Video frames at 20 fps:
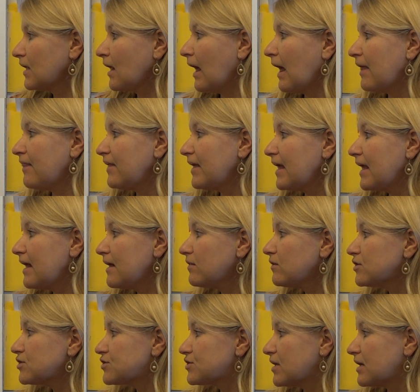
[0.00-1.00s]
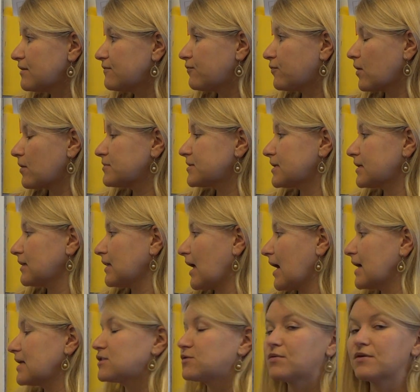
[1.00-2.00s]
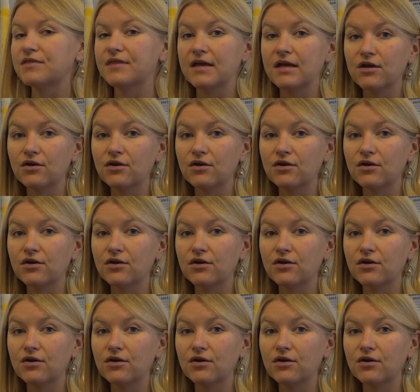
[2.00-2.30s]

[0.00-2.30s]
And the English then formed an alliance with the